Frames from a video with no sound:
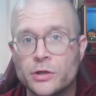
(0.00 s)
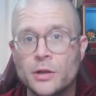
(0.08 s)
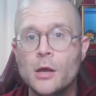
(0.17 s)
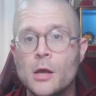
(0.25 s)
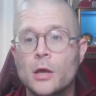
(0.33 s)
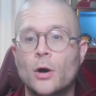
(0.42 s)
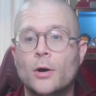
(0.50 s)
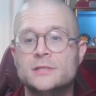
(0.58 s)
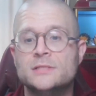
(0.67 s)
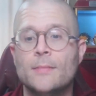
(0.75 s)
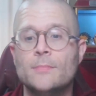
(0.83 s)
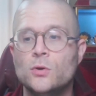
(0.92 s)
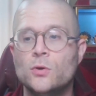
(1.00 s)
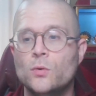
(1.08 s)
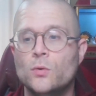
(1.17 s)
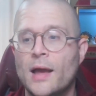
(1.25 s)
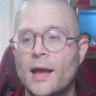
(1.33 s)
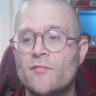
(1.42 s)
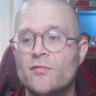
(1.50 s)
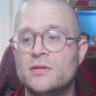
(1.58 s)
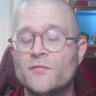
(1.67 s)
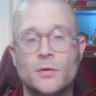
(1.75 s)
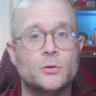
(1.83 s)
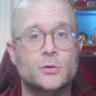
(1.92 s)
cause them to have a different
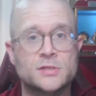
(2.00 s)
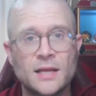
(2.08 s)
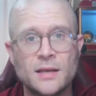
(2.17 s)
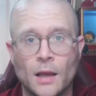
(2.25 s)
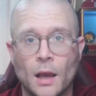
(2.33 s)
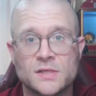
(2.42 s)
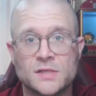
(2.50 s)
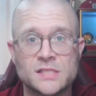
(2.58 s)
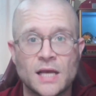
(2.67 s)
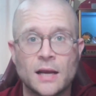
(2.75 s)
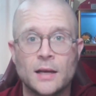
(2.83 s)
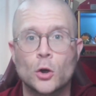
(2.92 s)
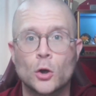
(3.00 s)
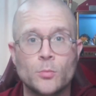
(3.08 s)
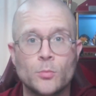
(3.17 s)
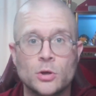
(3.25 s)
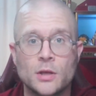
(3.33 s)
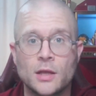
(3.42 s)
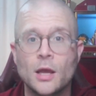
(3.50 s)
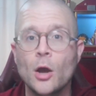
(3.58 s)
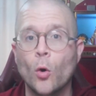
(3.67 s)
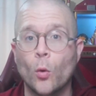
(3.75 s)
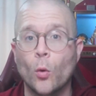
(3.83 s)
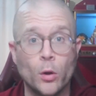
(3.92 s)
understanding of society or community or
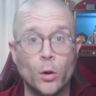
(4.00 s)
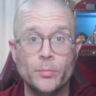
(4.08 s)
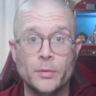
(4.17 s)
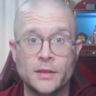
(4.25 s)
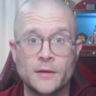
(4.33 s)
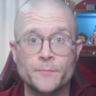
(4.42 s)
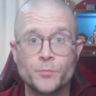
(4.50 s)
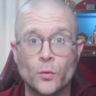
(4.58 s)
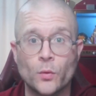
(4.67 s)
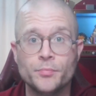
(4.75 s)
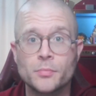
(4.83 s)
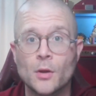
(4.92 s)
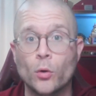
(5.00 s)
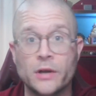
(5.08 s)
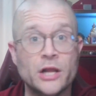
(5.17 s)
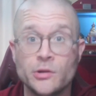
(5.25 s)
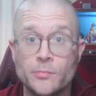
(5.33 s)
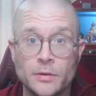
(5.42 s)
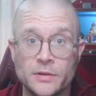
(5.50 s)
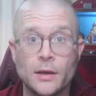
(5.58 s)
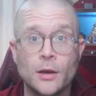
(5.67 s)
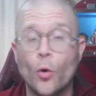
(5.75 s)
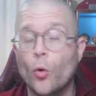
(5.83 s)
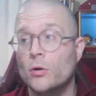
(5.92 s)
world building, right? Or nation building
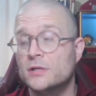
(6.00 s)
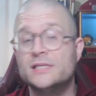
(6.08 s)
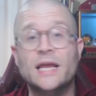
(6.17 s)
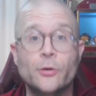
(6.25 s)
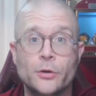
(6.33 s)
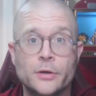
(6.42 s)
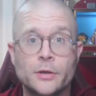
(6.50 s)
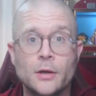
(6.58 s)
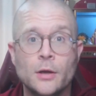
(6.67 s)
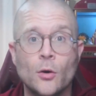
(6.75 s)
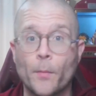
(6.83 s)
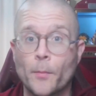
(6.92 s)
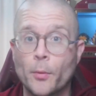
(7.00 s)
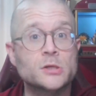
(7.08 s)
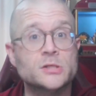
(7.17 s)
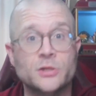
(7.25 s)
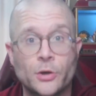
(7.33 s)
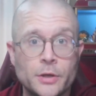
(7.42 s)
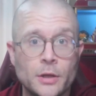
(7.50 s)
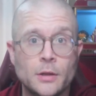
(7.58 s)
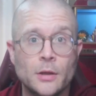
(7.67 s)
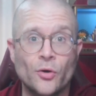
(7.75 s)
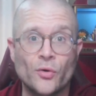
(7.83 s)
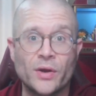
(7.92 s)
or statehood or personhood?
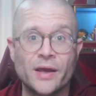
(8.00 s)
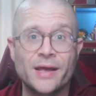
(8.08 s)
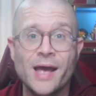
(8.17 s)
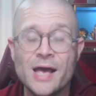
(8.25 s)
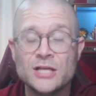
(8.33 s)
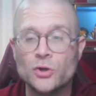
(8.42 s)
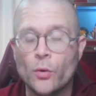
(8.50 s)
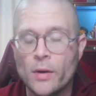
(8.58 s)
Okay, so